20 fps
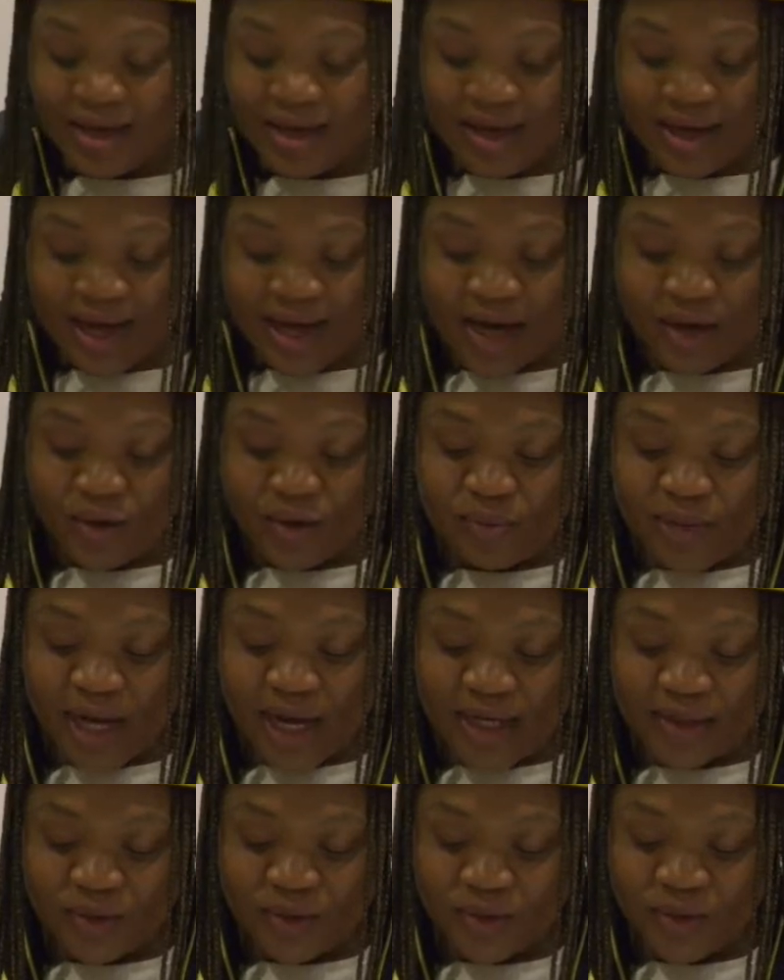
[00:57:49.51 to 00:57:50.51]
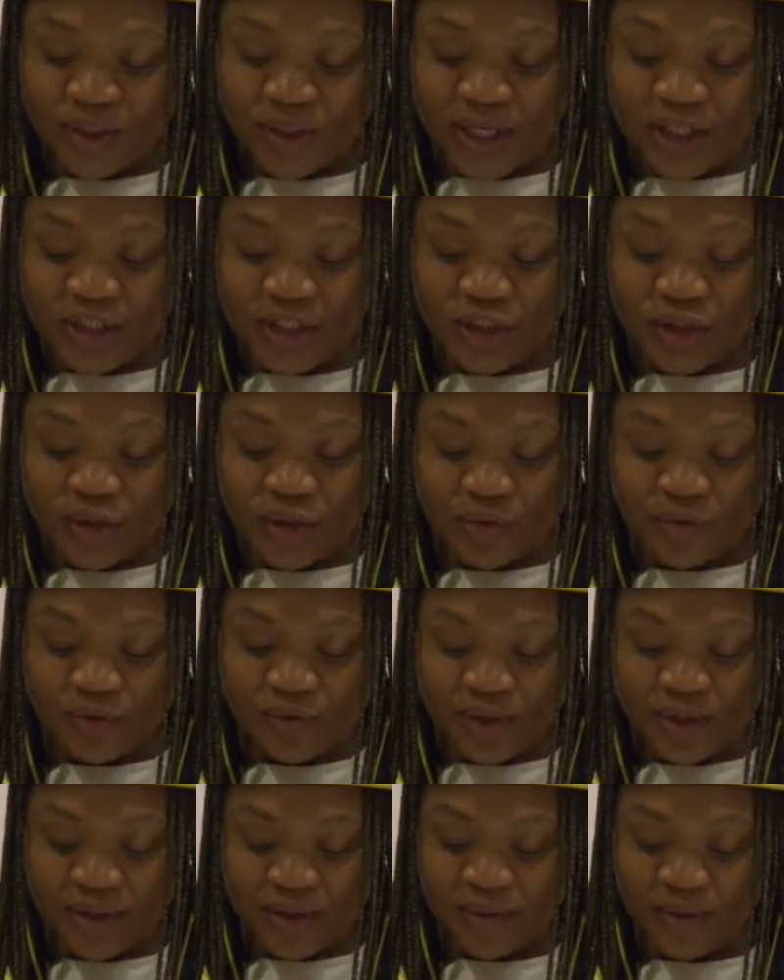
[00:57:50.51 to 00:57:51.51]
Alumni Association
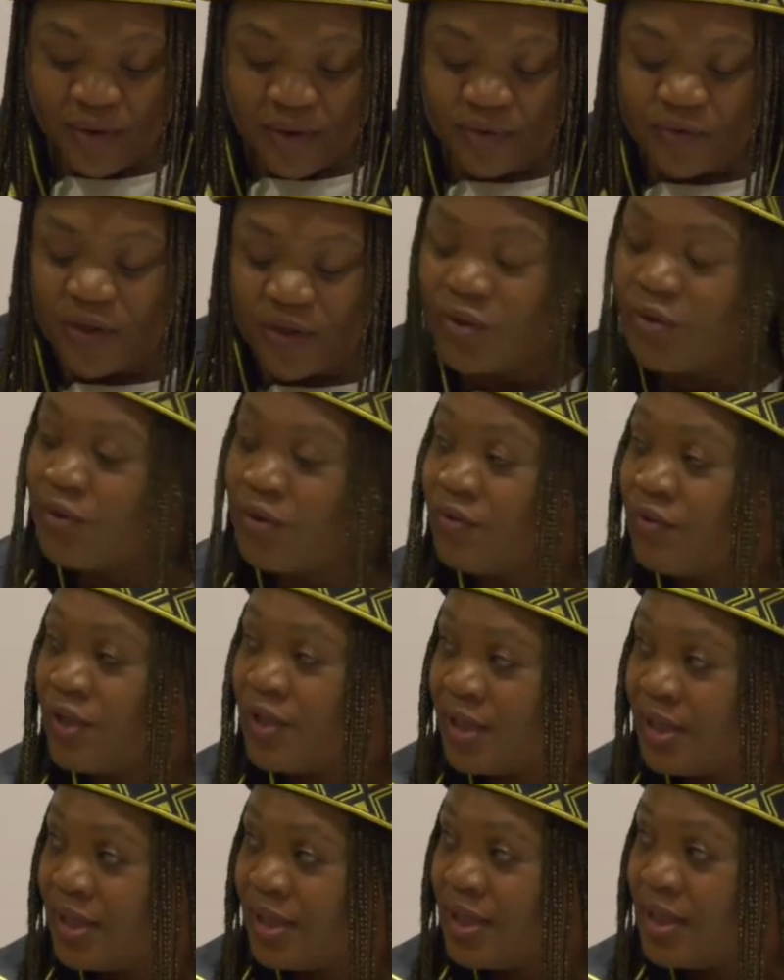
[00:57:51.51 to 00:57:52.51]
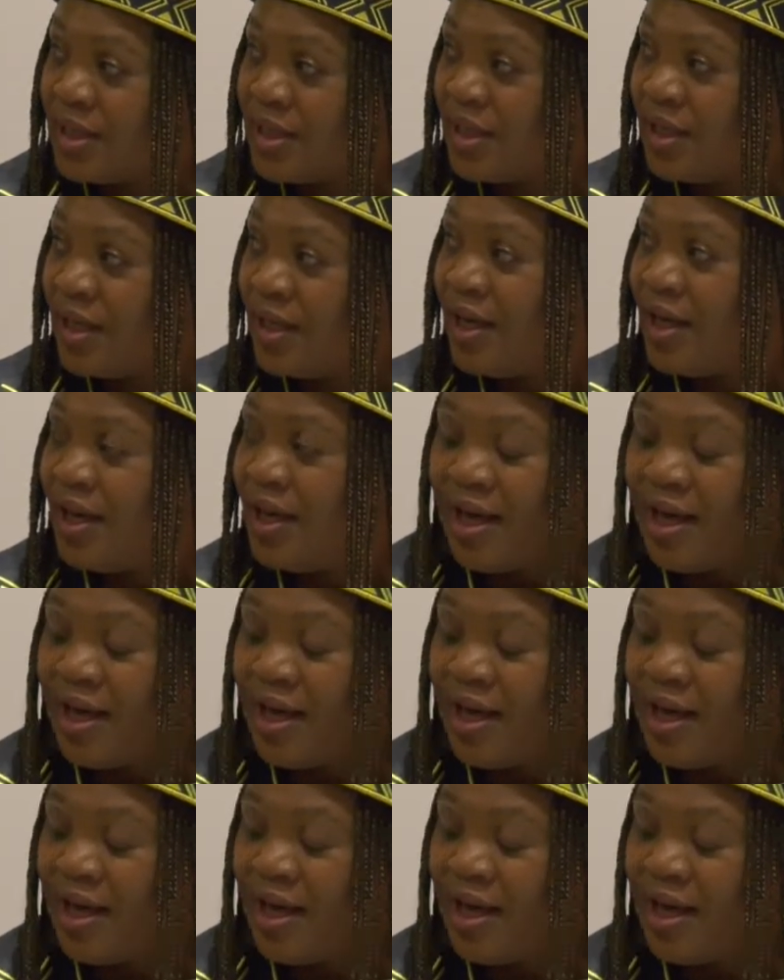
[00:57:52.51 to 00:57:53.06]
of the university